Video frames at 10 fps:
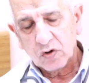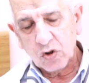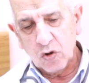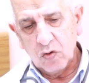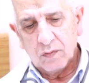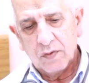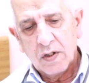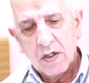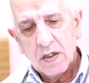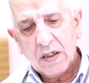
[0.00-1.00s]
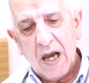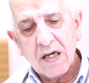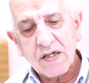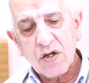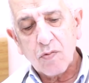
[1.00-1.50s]
True.
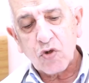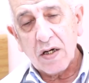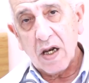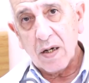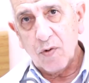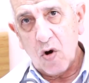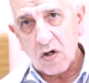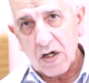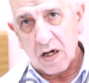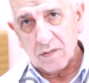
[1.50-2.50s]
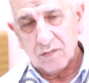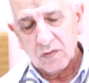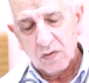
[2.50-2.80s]
Calcium channel blocker.